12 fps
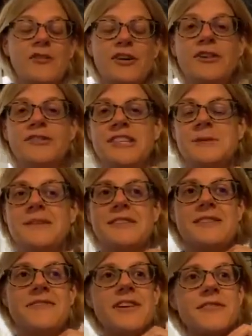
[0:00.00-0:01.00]
I've gone for a
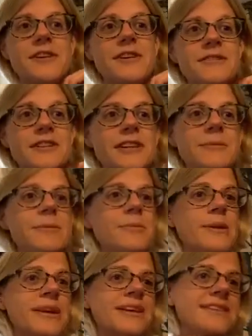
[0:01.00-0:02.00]
specific food group
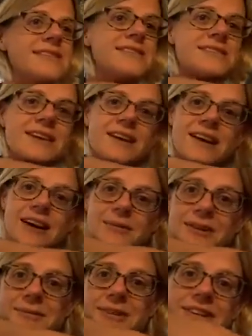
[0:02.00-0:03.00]
because,
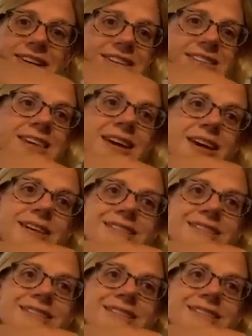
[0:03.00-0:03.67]
I'm going to be honest,